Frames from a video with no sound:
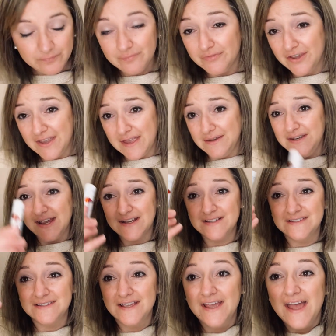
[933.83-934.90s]
Okay,
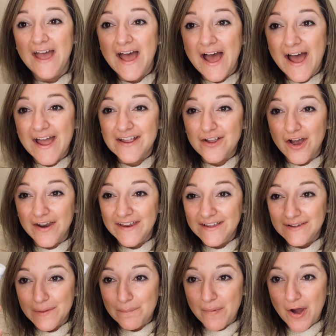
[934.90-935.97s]
next I got a
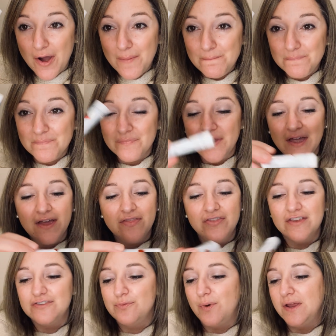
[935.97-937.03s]
lip balm.
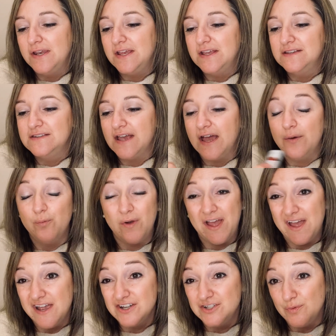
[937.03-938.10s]
This one is
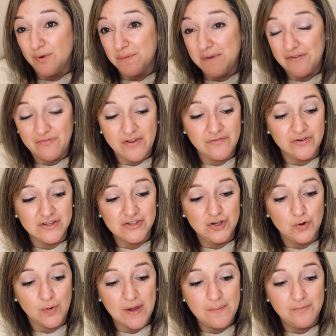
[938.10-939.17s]
actually one of my favorites,
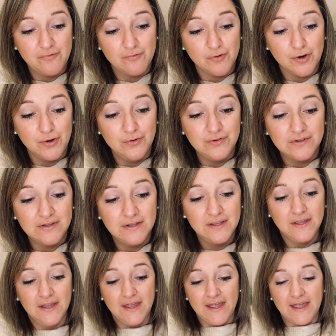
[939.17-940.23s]
Grapefruit.
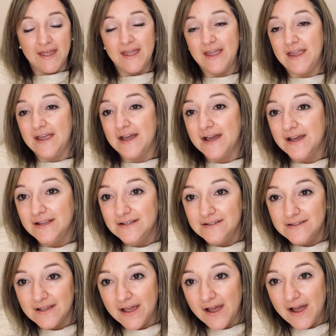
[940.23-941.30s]

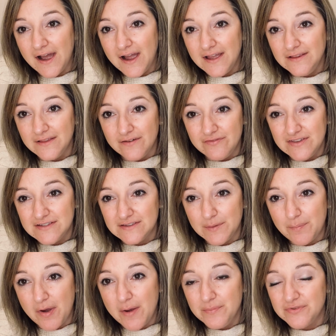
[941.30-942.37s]
And I love these lip
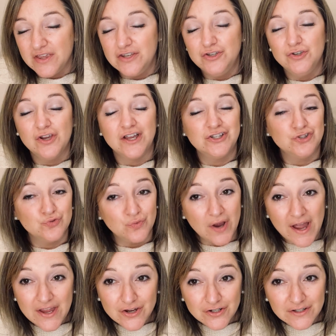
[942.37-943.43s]
balms. They do not
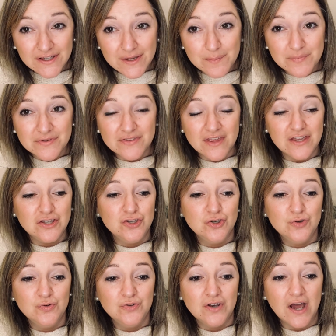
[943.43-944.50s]
dry your lips. They do
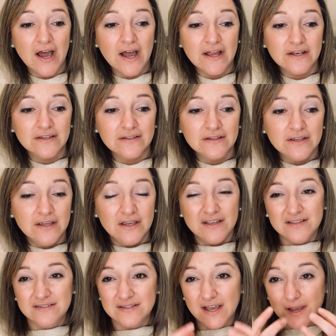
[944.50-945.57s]
not
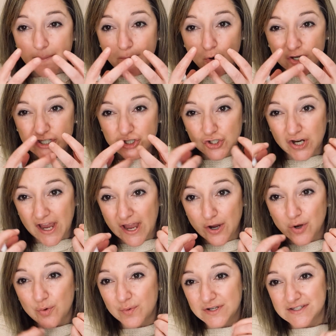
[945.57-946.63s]
suck moisture
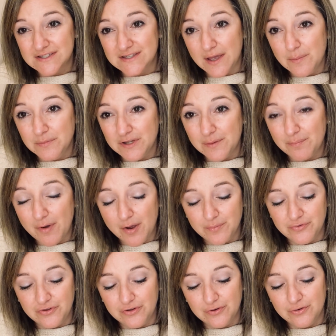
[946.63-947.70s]
out, which some lip
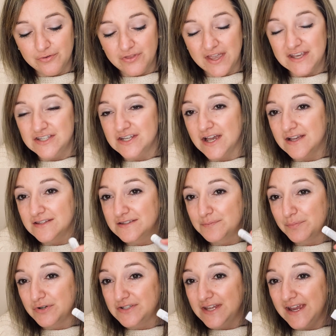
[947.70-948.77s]
balms do. They just
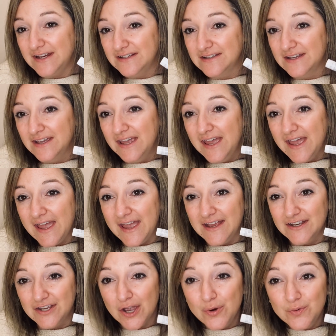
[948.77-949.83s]
protect
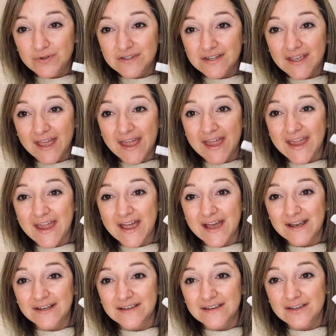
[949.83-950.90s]
and coat
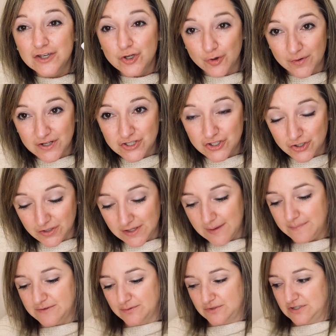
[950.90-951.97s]
and nourish your
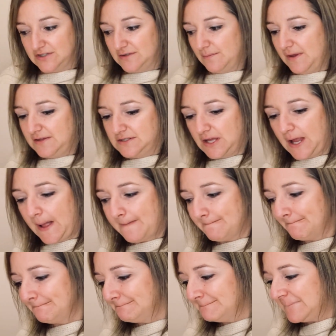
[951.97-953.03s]
lips, which is amazing.
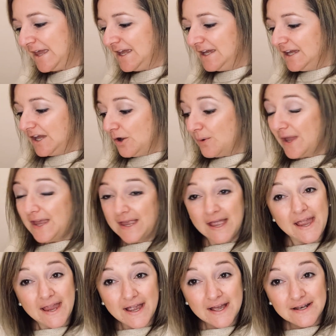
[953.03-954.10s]
Okay,
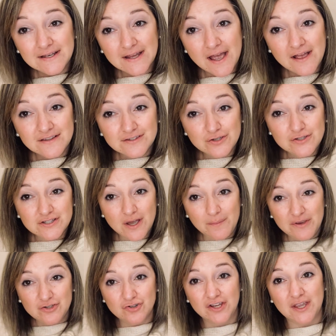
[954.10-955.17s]
and so you saw
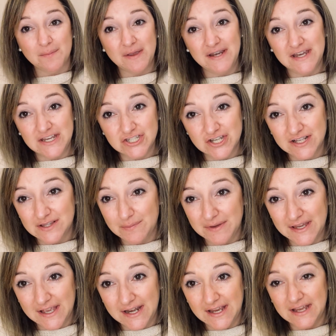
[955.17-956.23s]
me drinking my Ningxia at the
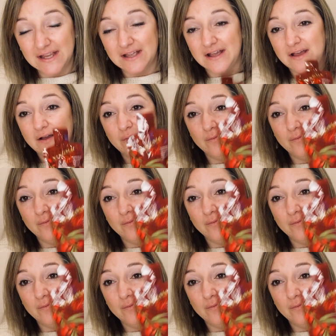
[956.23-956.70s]
beginning.